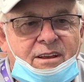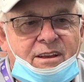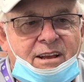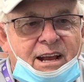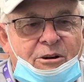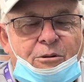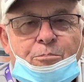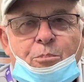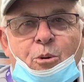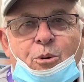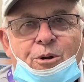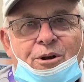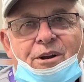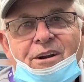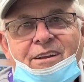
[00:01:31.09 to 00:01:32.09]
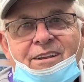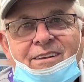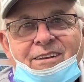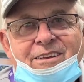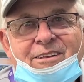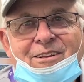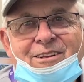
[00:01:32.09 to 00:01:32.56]
how important
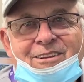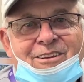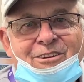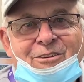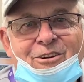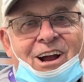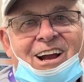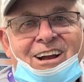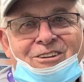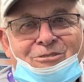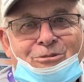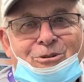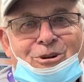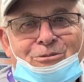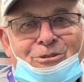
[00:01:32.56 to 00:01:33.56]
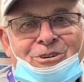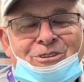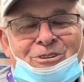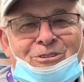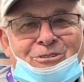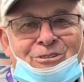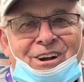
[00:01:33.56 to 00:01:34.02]
your eyes were when
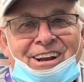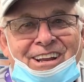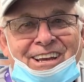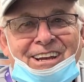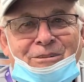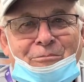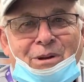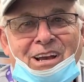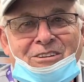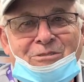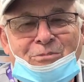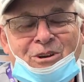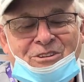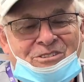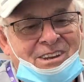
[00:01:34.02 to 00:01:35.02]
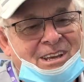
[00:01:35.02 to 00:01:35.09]
you're trying to hit a baseball.